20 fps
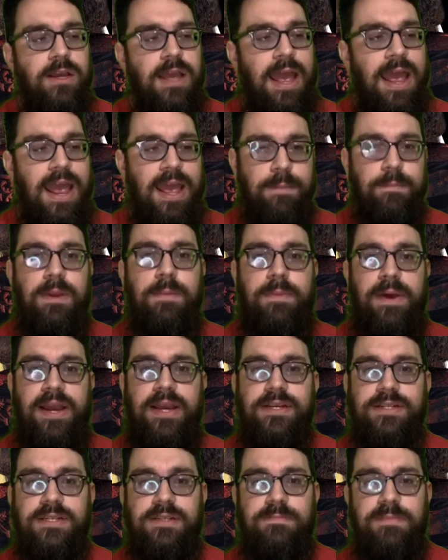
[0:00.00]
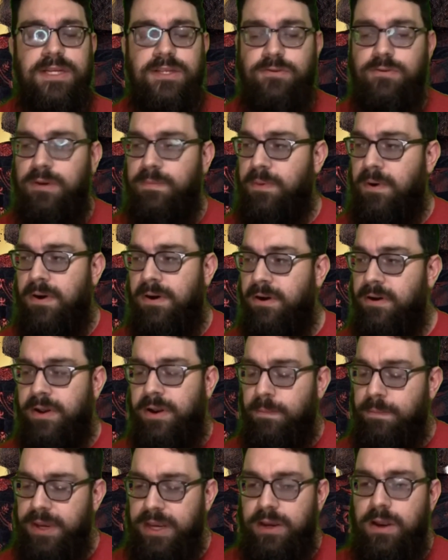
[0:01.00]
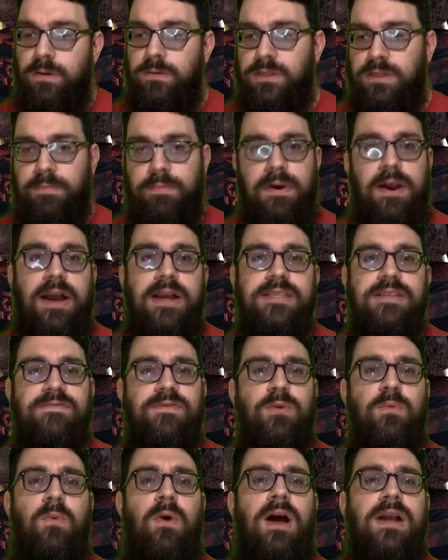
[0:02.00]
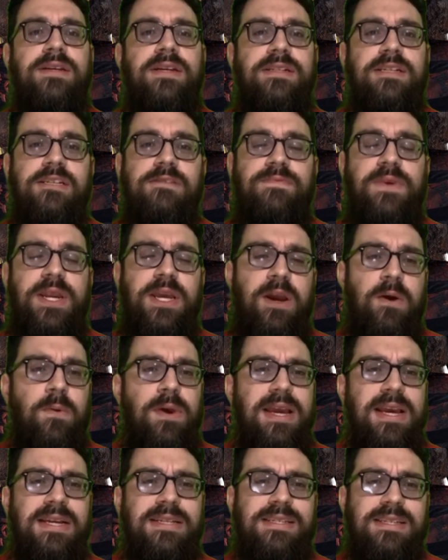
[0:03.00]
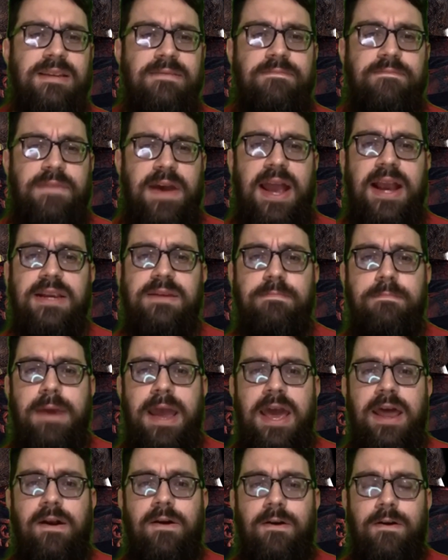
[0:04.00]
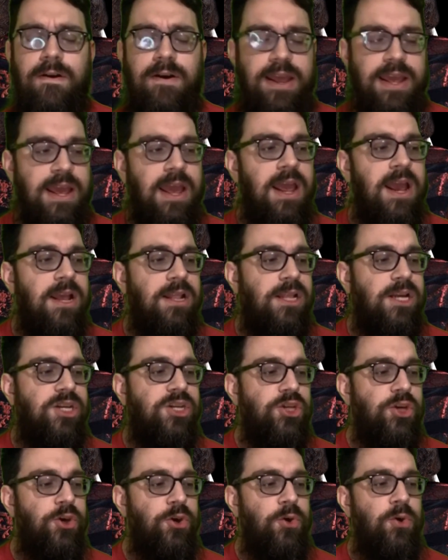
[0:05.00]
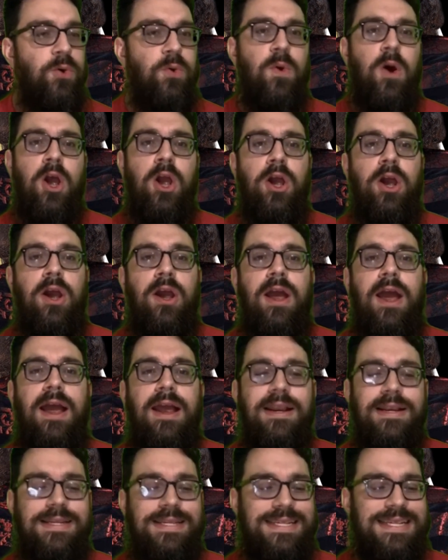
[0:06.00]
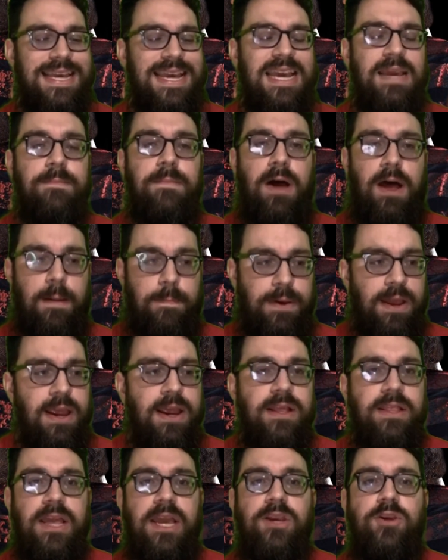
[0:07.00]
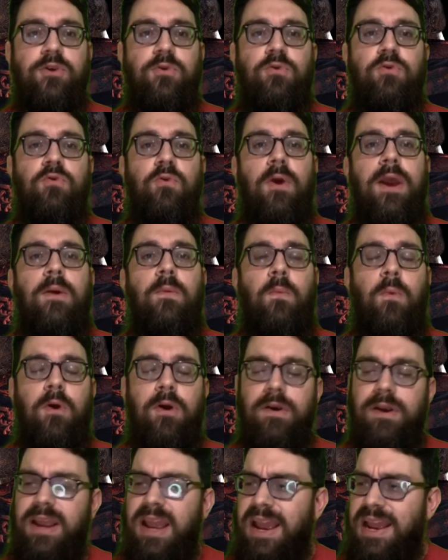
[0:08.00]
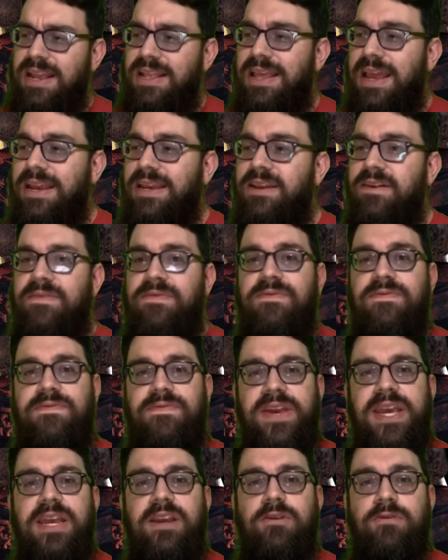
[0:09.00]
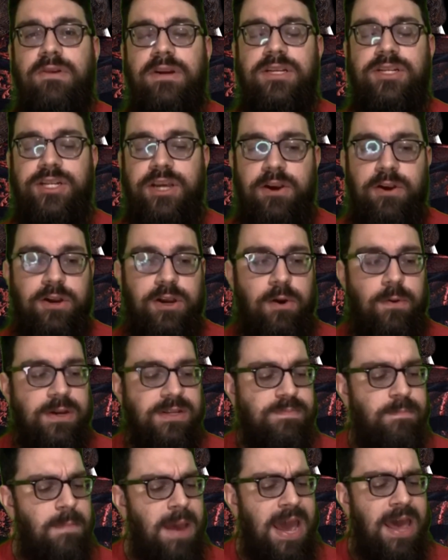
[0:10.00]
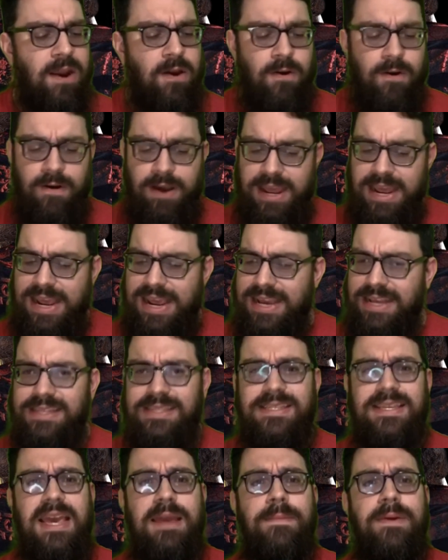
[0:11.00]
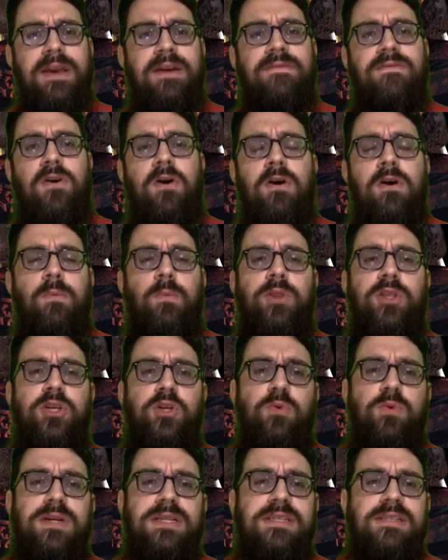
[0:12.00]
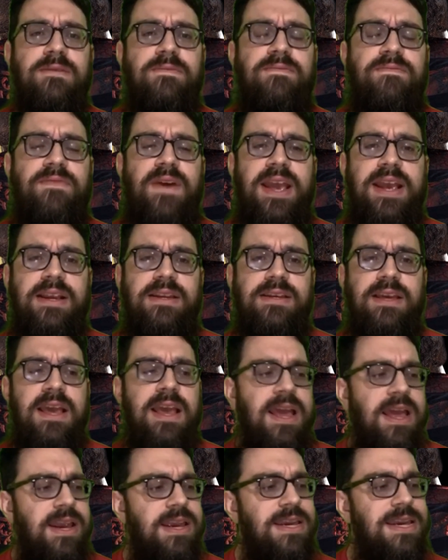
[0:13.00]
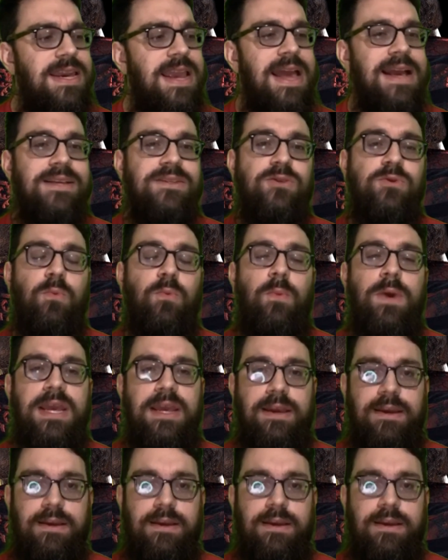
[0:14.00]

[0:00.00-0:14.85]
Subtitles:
Hangman Page's mystery partner, it'll be no surprise if you're watching this video, is in fact Matt Hardy. The two team up. They do great work. They defeat Chris Jericho as Matt Hardy hits Sammy Guevara with a twist of fate. Next week,